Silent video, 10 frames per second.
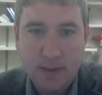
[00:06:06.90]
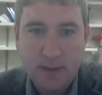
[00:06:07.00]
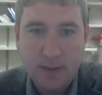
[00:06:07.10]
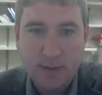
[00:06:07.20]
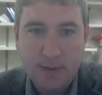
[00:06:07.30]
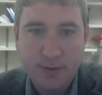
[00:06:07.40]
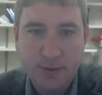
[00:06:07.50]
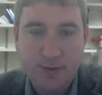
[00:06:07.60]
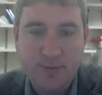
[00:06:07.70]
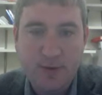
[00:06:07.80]
We do it
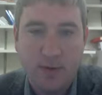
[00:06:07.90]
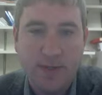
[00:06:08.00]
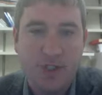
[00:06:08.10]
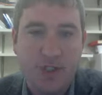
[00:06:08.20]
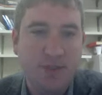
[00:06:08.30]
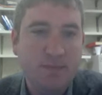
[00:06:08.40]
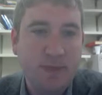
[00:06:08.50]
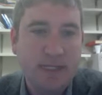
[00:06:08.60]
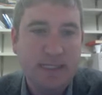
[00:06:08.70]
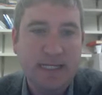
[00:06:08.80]
over a region
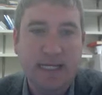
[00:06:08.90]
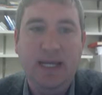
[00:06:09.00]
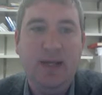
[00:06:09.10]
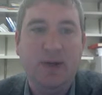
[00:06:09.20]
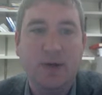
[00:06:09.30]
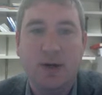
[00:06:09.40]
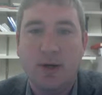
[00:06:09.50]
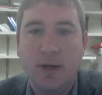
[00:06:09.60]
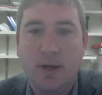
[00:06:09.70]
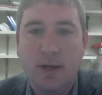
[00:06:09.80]
D or
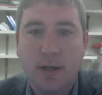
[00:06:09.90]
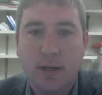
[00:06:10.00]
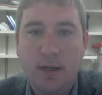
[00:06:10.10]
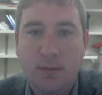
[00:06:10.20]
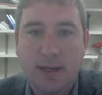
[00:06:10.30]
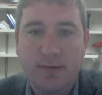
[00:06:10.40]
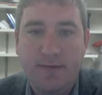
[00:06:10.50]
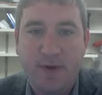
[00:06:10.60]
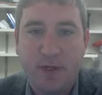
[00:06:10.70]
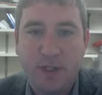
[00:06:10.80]
R. We have a
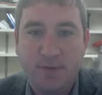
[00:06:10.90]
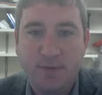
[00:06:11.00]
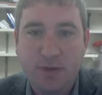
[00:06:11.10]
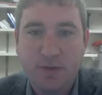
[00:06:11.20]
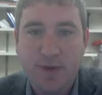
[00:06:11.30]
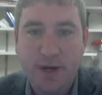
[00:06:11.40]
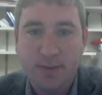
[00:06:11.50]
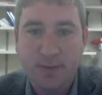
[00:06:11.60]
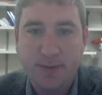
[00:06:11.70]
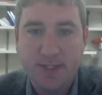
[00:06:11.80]
function of two
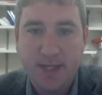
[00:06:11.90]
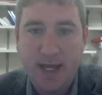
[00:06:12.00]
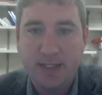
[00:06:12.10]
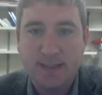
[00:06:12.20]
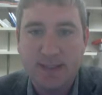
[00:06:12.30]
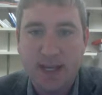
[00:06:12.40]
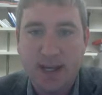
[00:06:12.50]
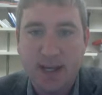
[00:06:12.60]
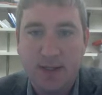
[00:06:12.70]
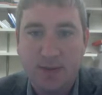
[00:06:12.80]
variables, x
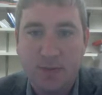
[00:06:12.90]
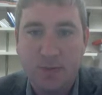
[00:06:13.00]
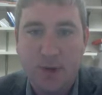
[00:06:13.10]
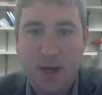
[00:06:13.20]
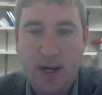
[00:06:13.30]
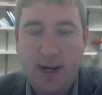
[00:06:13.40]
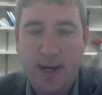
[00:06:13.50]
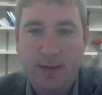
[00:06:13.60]
and y.